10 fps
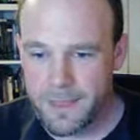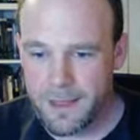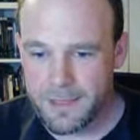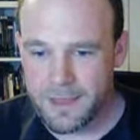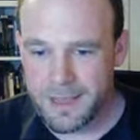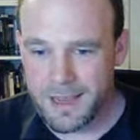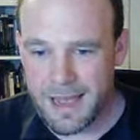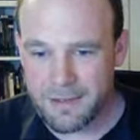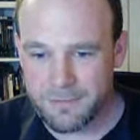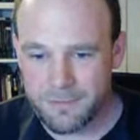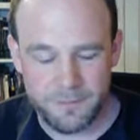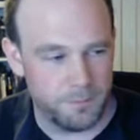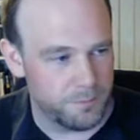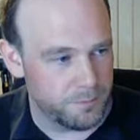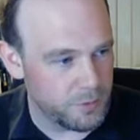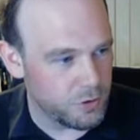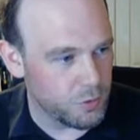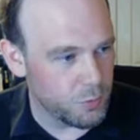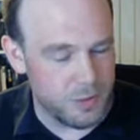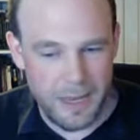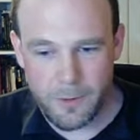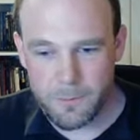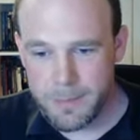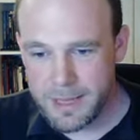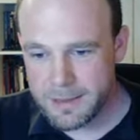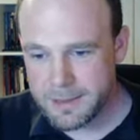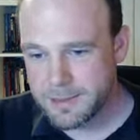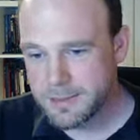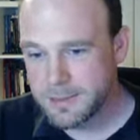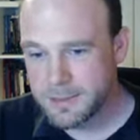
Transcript: I think I have sought out myths,